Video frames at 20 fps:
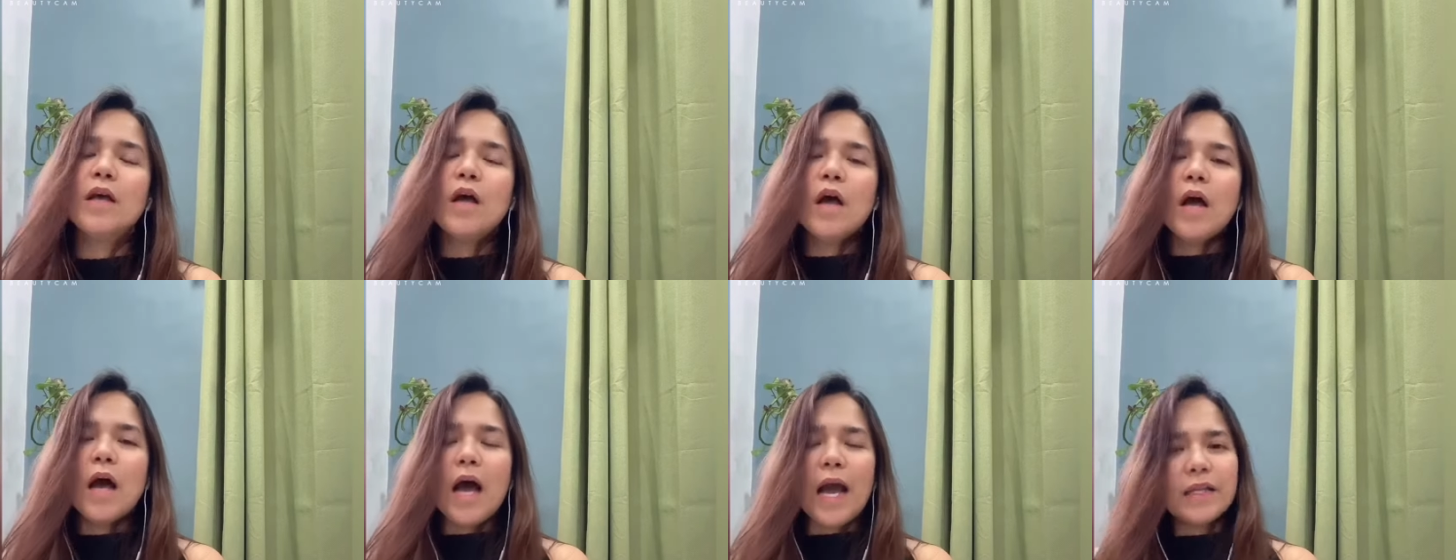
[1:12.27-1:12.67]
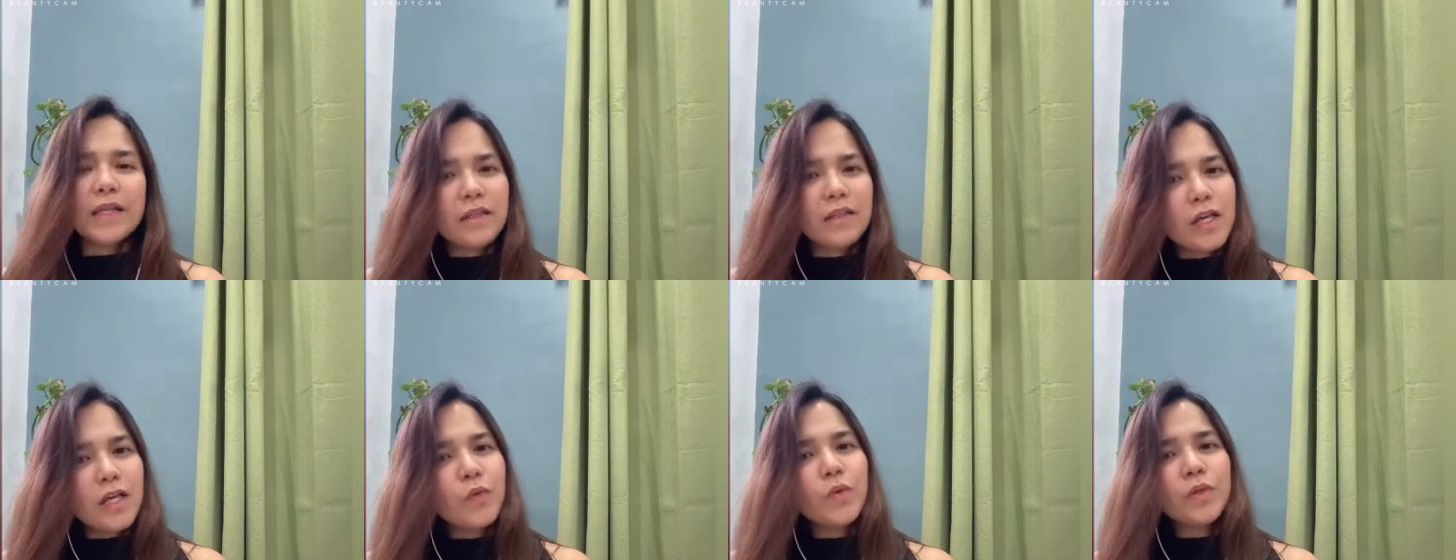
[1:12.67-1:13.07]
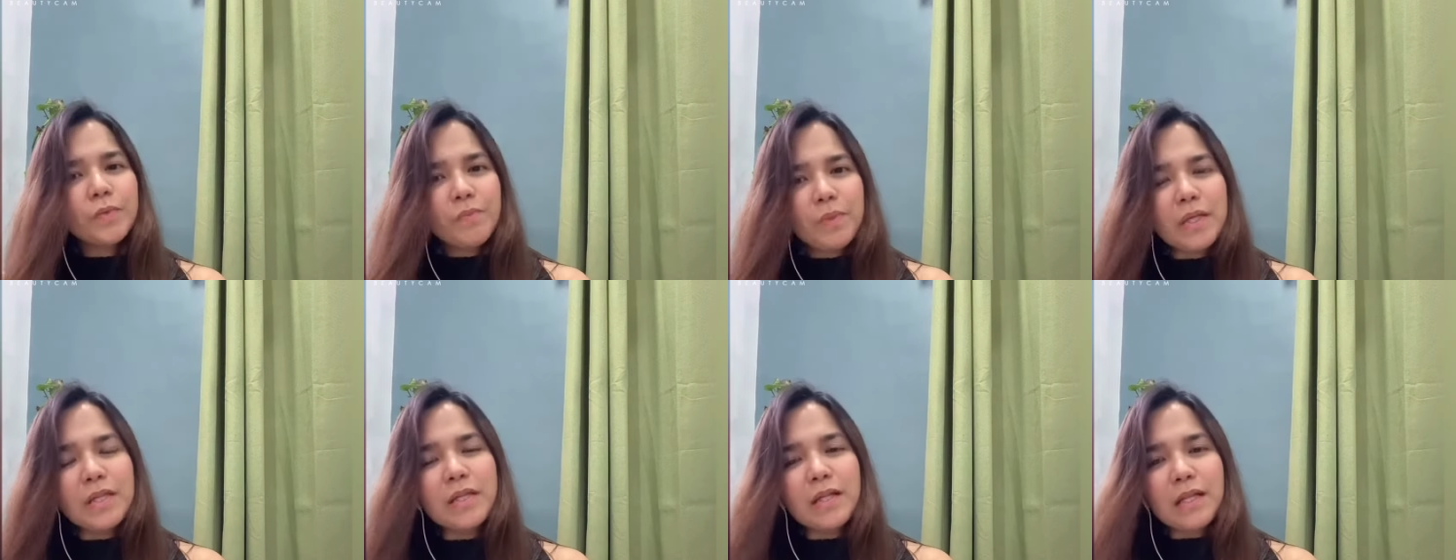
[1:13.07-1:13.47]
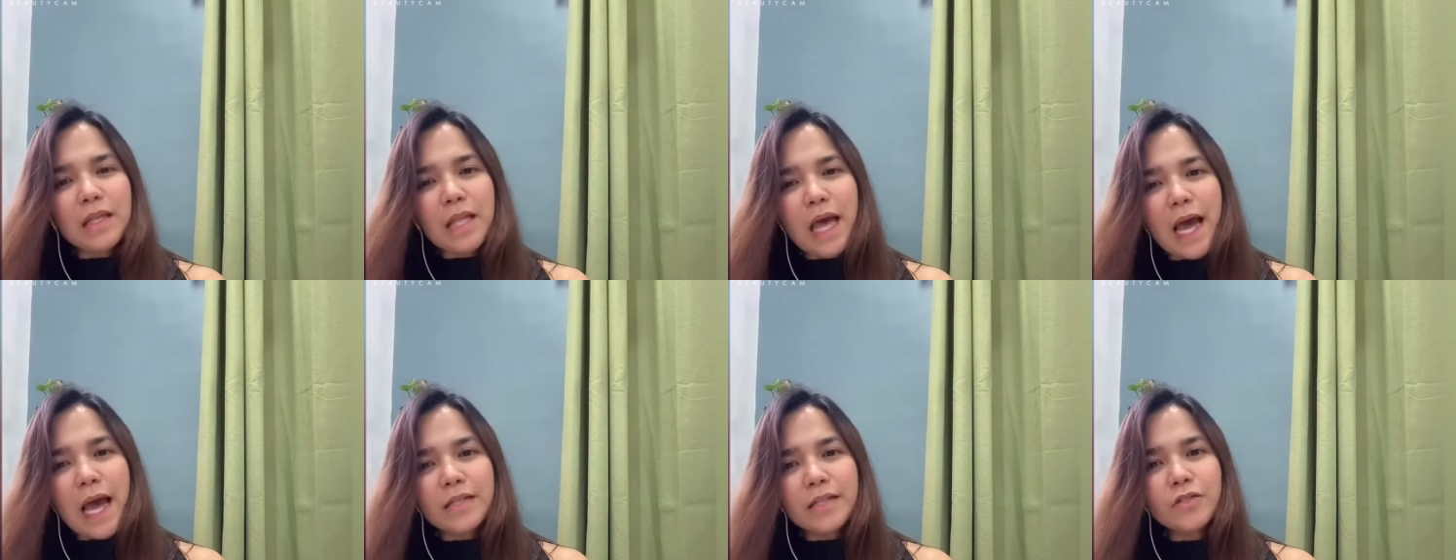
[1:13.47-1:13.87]
I think, will be the
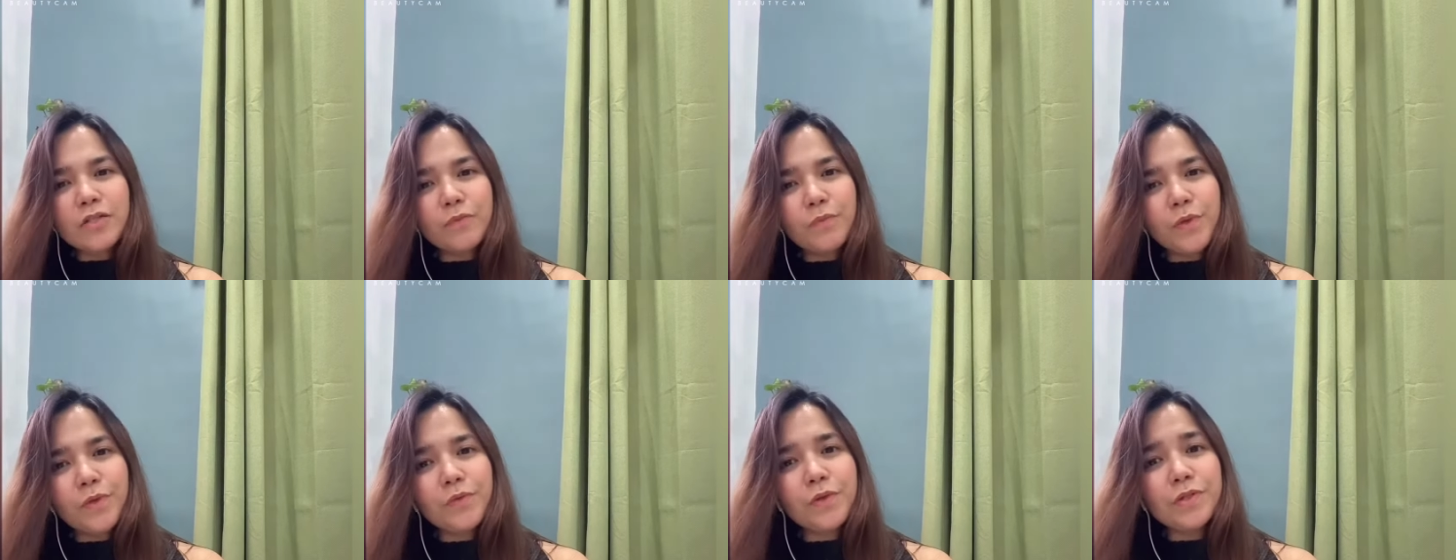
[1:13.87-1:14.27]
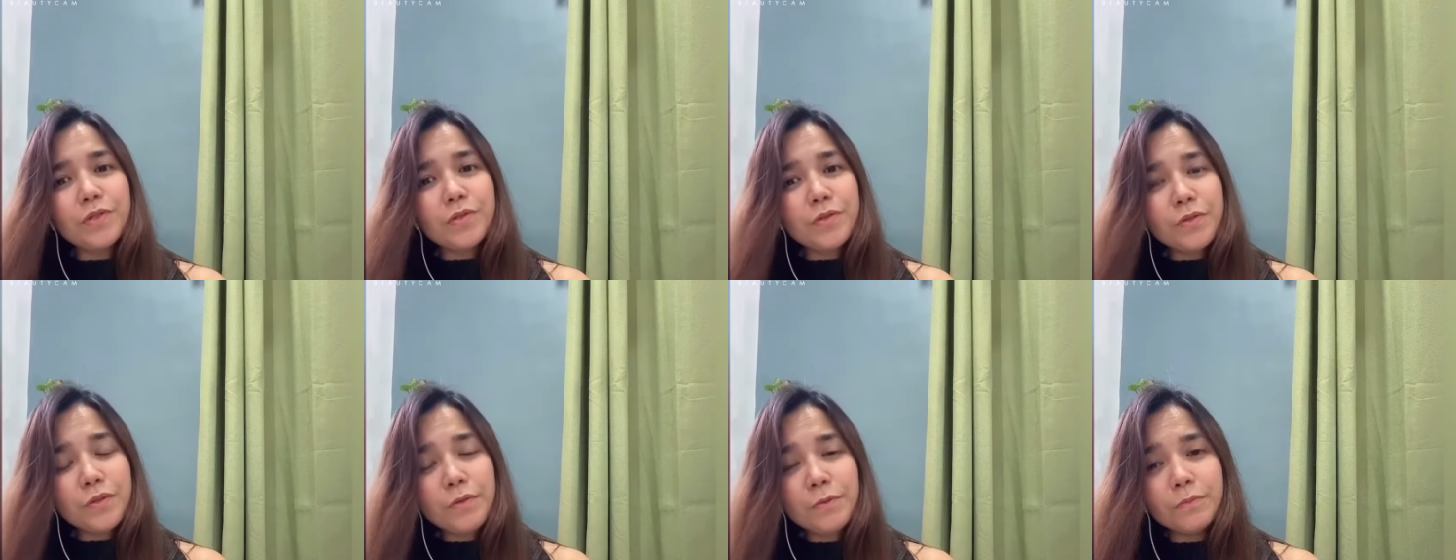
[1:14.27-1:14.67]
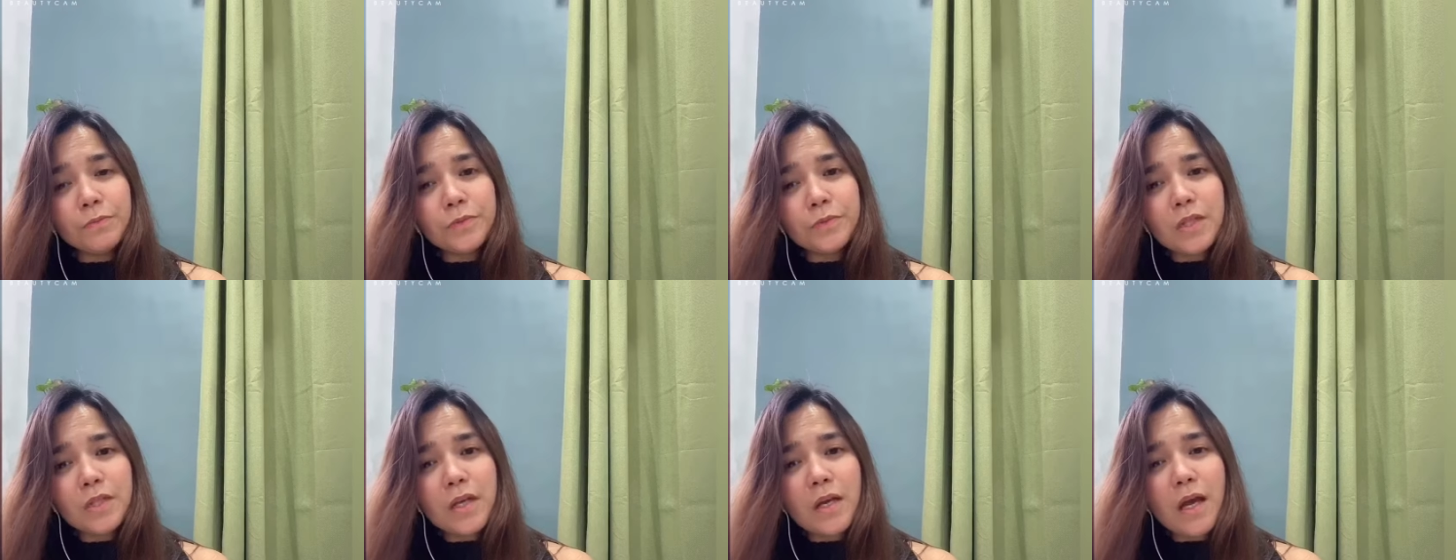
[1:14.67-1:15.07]
last to be resumed.